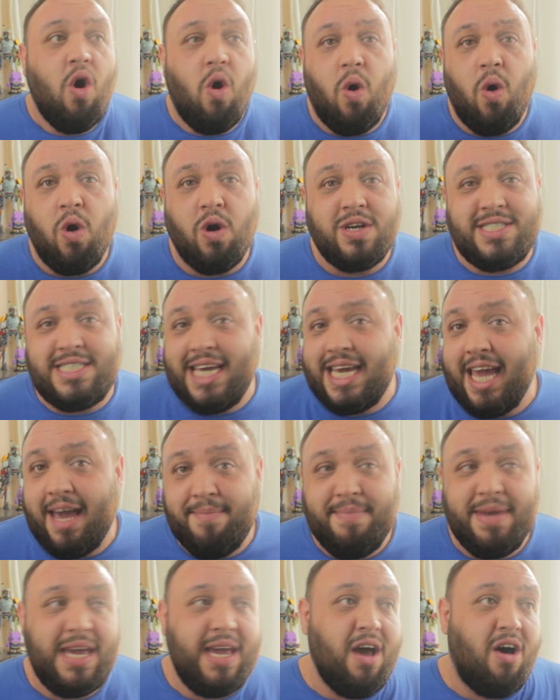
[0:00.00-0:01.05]
or
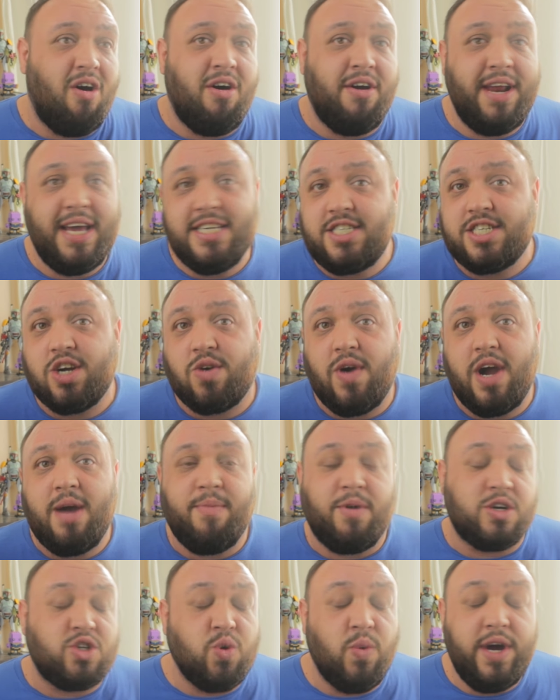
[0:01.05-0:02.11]
DM me on
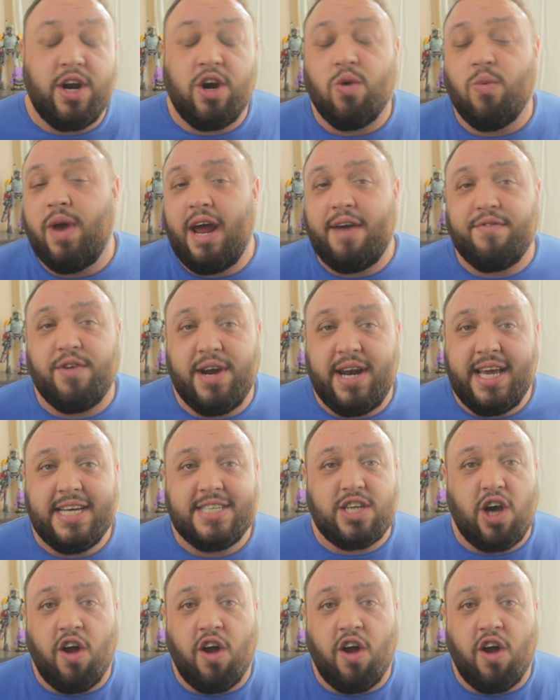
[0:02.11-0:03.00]
Instagram or Twitter or whatever it is.